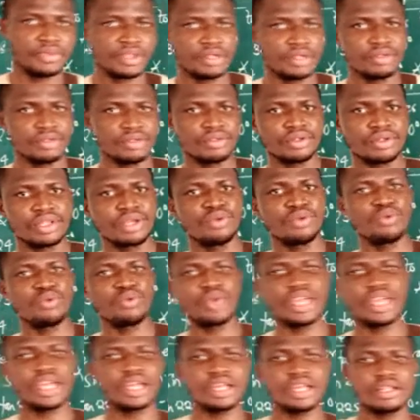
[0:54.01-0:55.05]
okay,
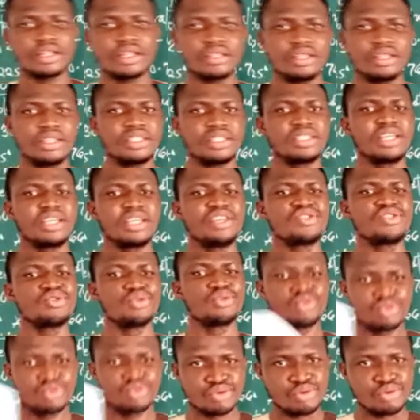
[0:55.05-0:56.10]
where there is no
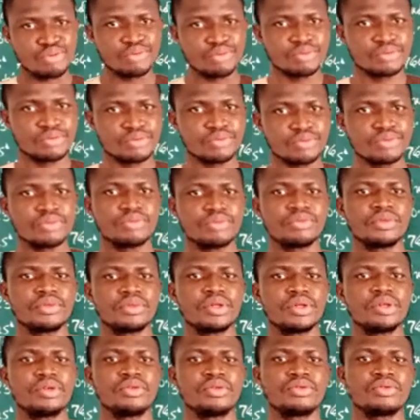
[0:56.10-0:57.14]
room
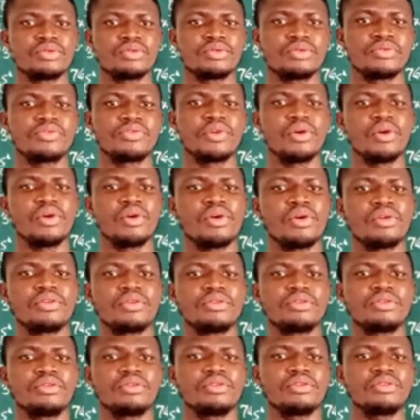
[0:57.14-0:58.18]
for
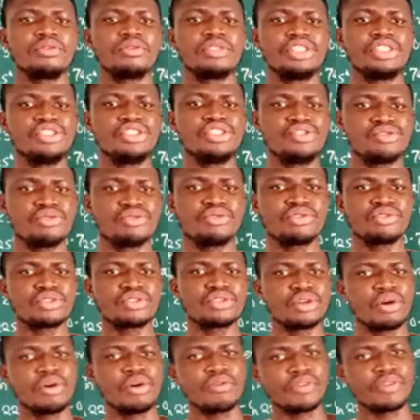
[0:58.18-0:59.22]
the use
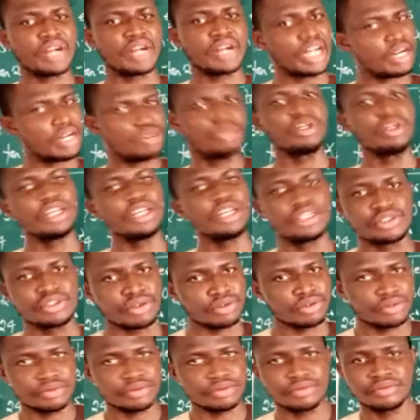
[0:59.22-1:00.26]
of calculator,
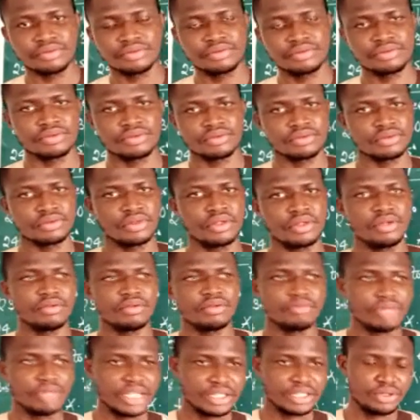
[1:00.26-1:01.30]

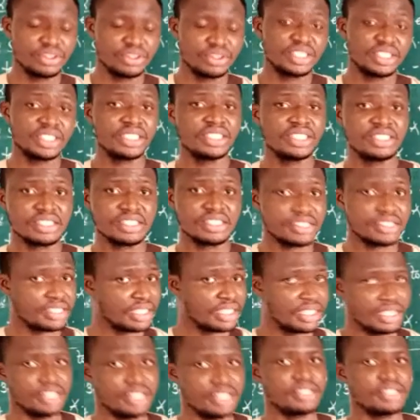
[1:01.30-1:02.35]
but I don't think it's the
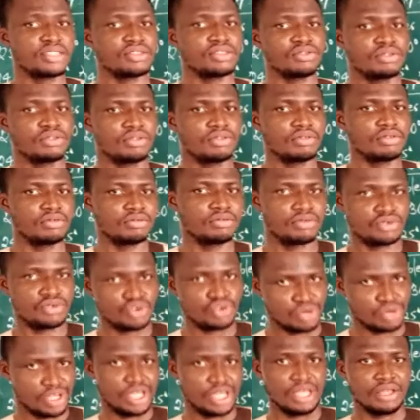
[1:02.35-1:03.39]
case
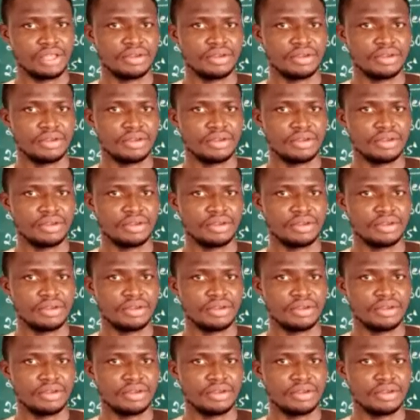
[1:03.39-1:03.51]
today,